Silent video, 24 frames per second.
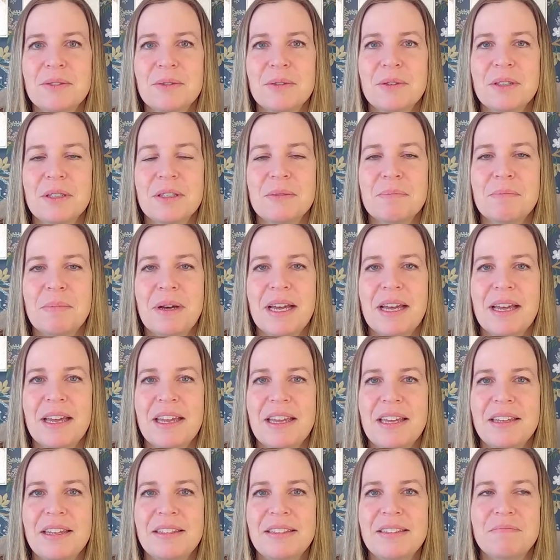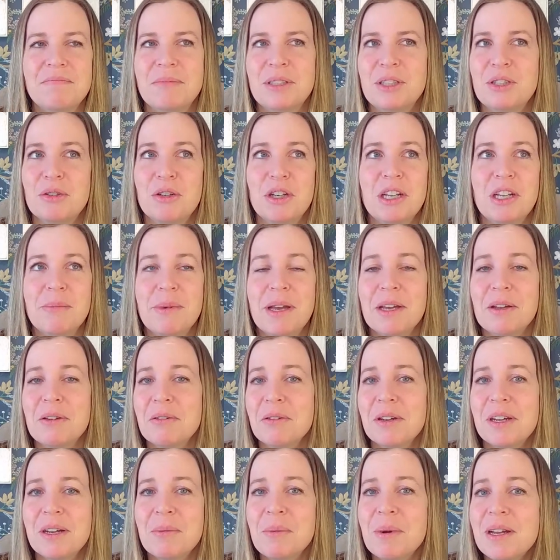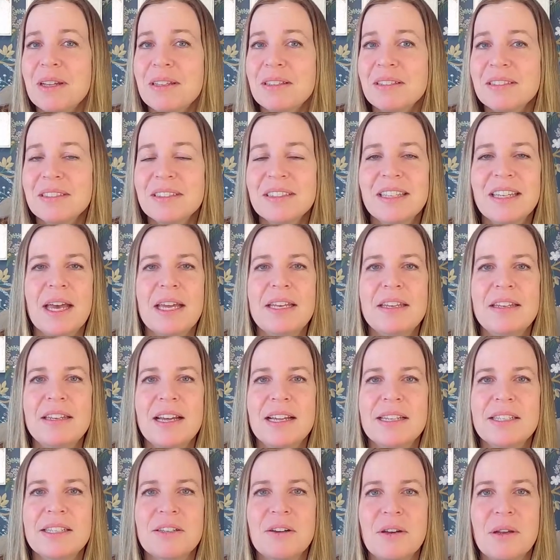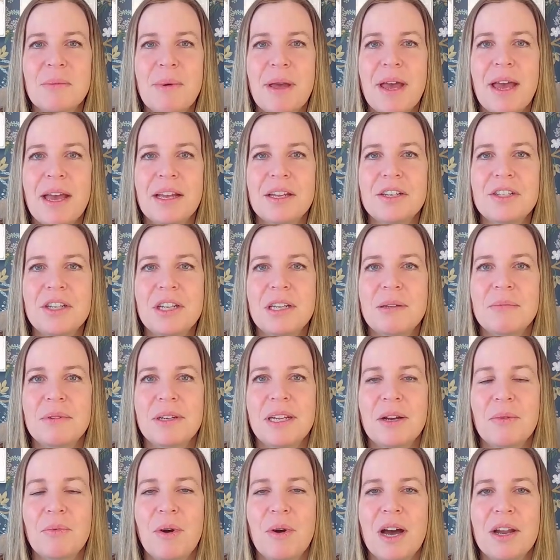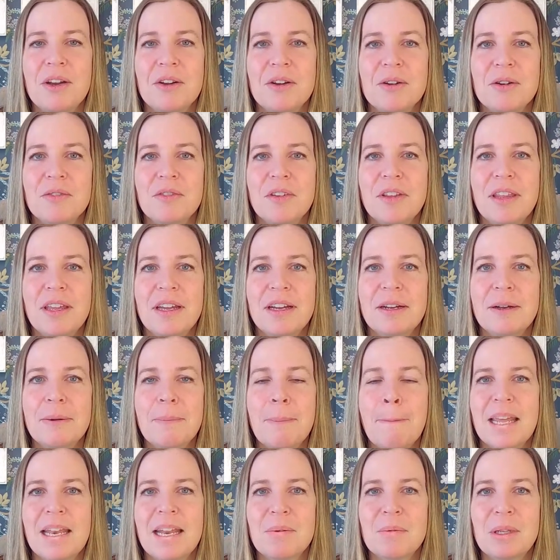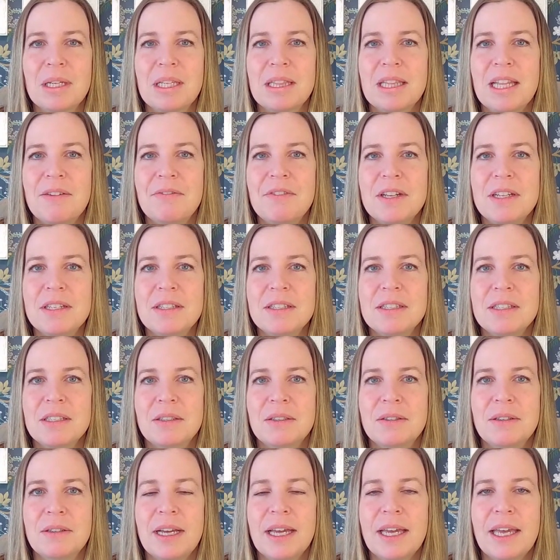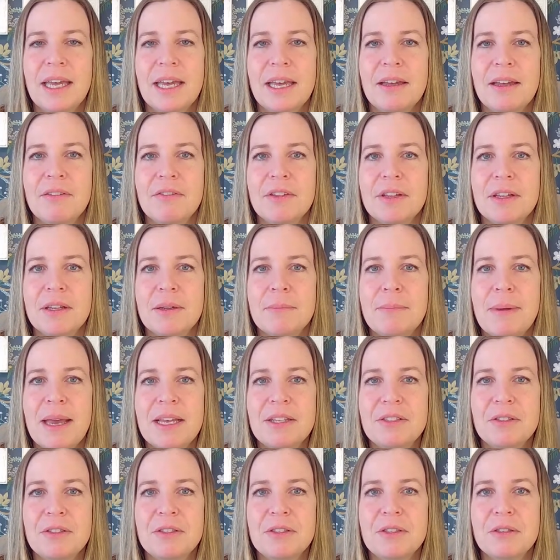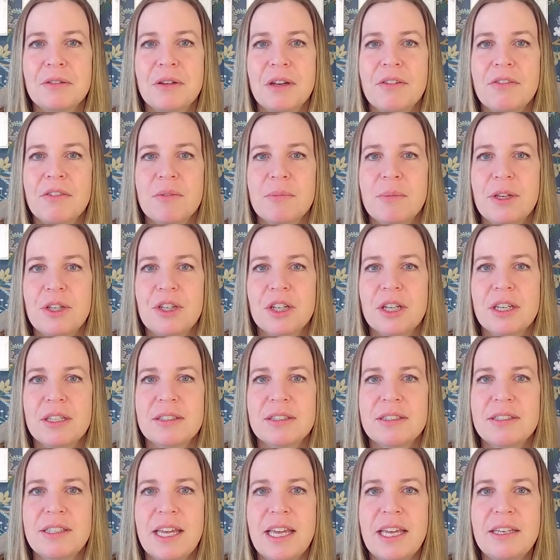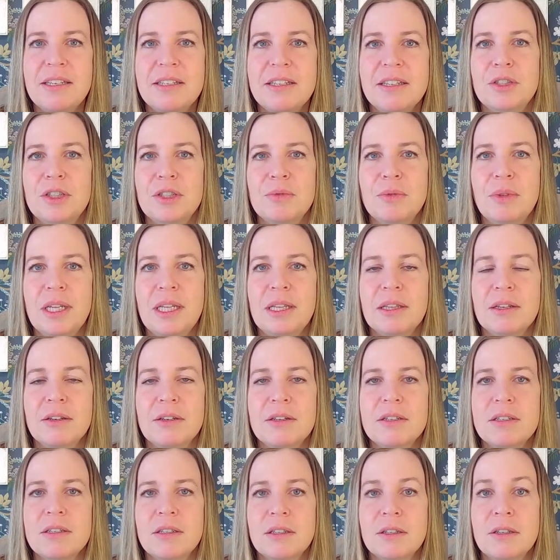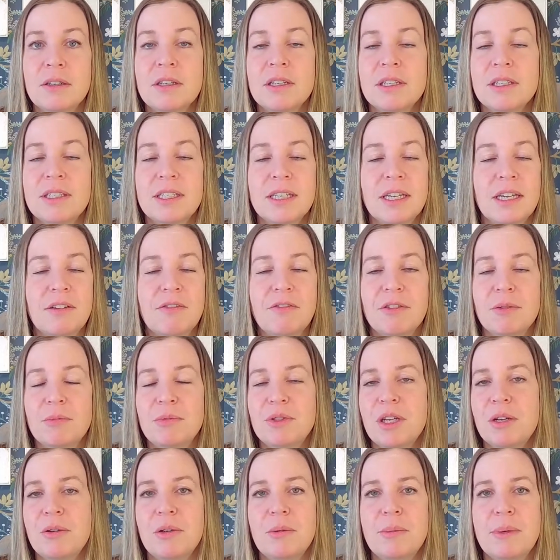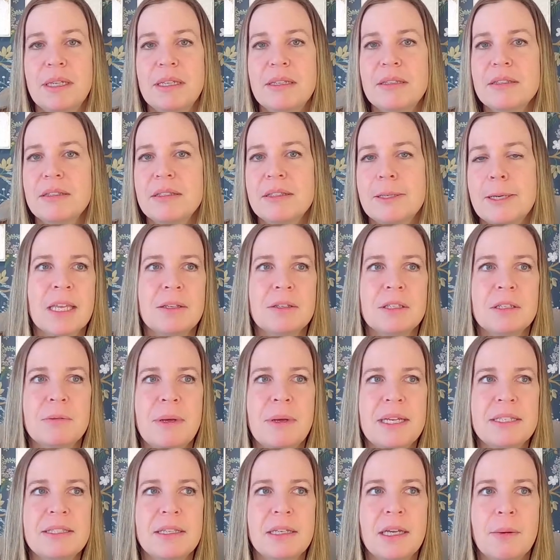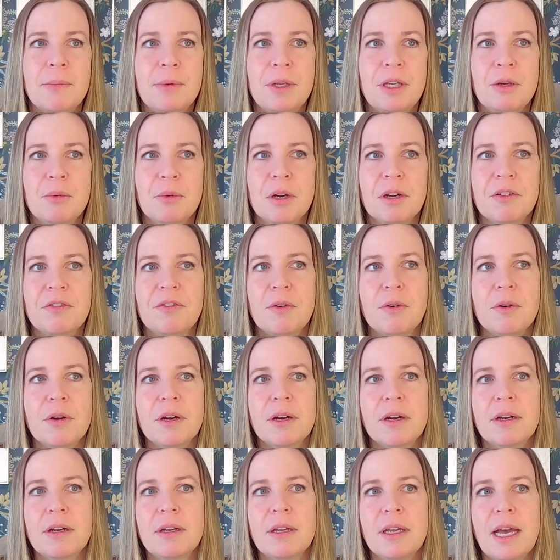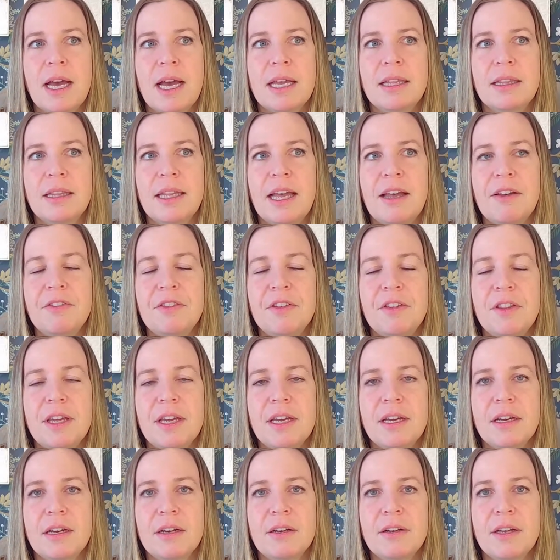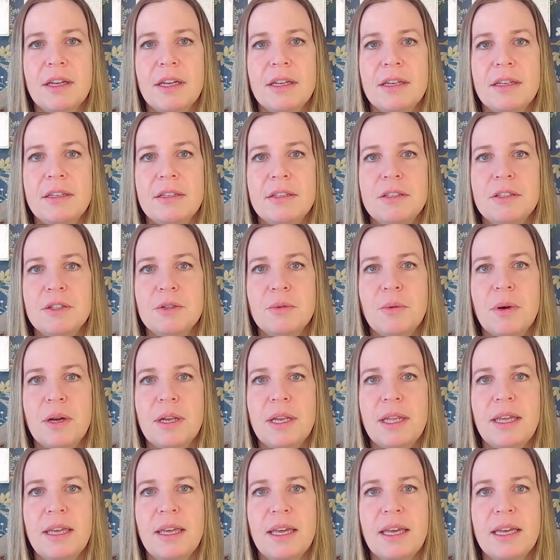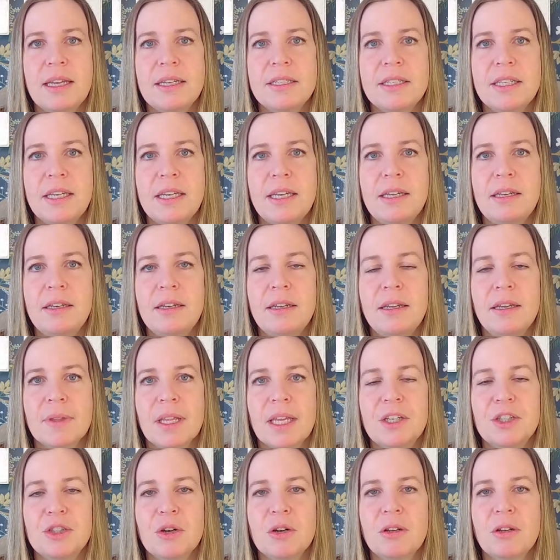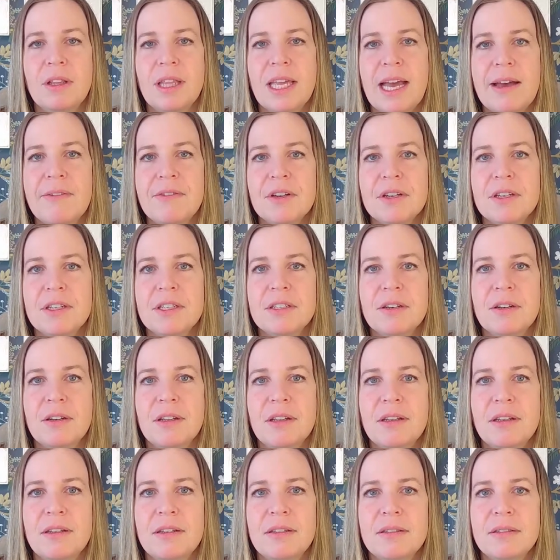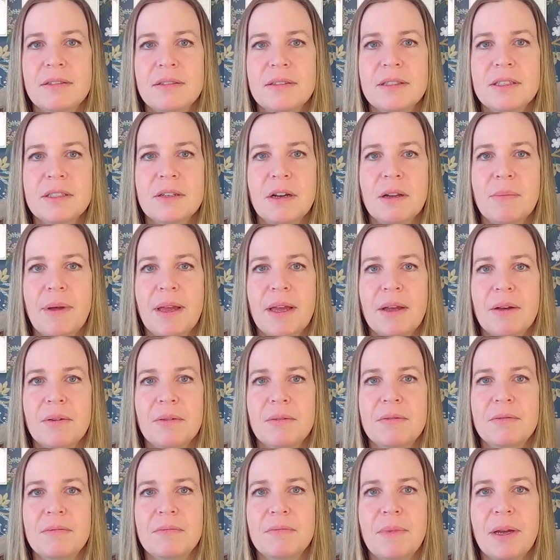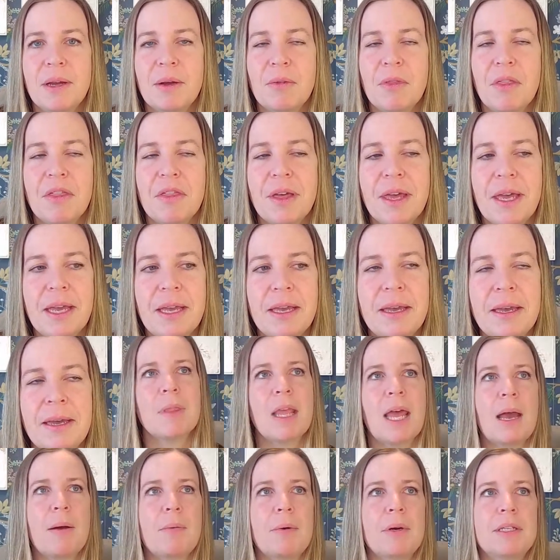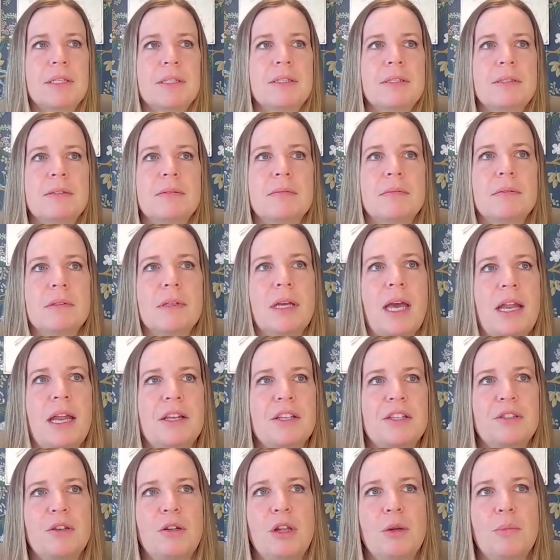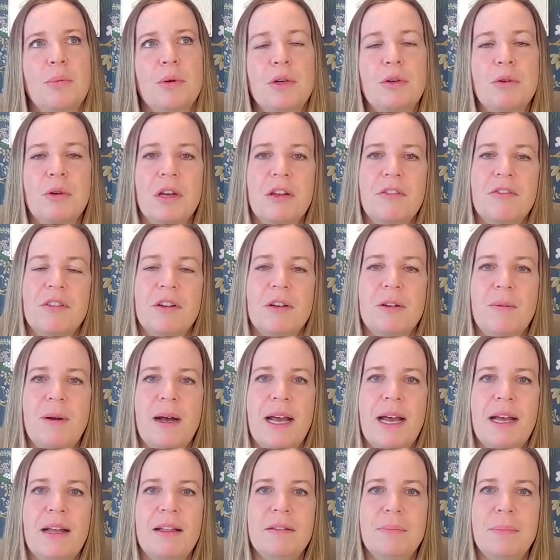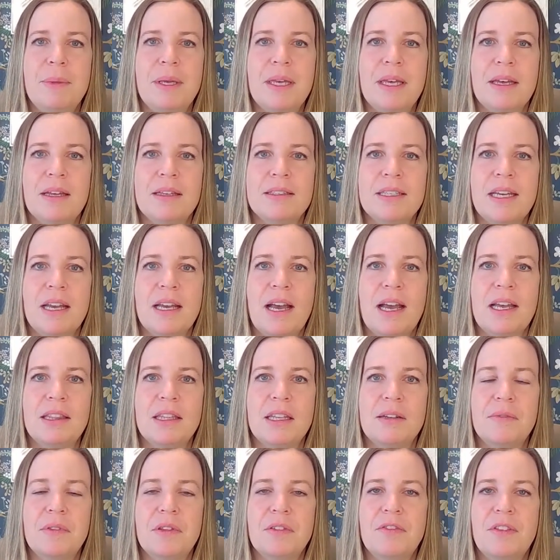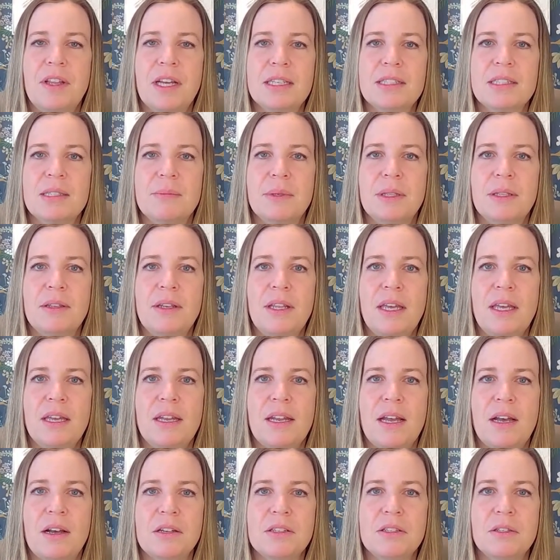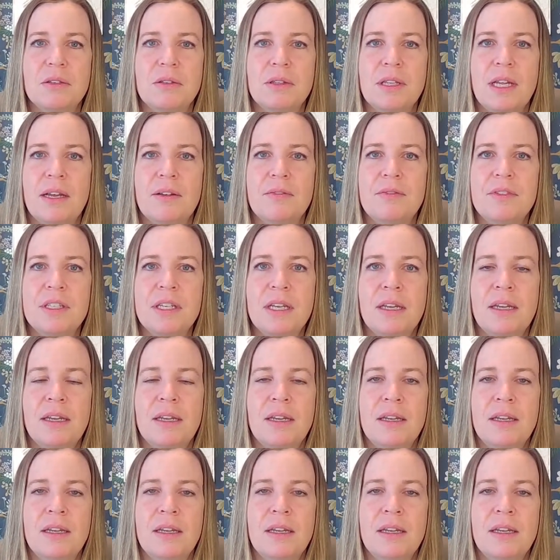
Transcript: That's where my majority of my career was. I did not start in packaging, but I wandered over there and I really loved it. So I have a master's degree from Michigan State. Just really learned a ton from General Mills. It's an amazing company to work for. I left there in 2018 and shortly after started my own thing. I was kind of solopreneuring for a while because I loved the flexibility and I also loved